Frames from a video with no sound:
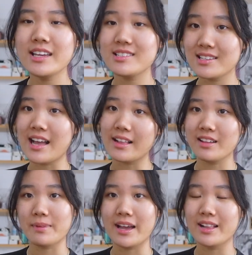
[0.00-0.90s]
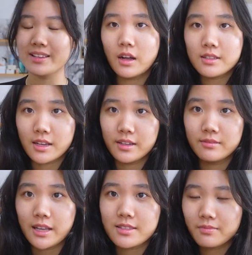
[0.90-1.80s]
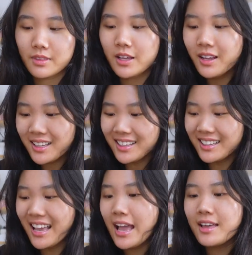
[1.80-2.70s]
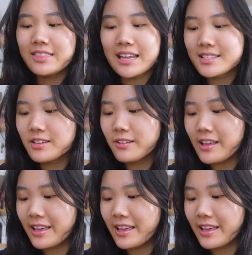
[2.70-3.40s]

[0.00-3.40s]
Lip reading: It is exactly in my alley. All done. That's that is literally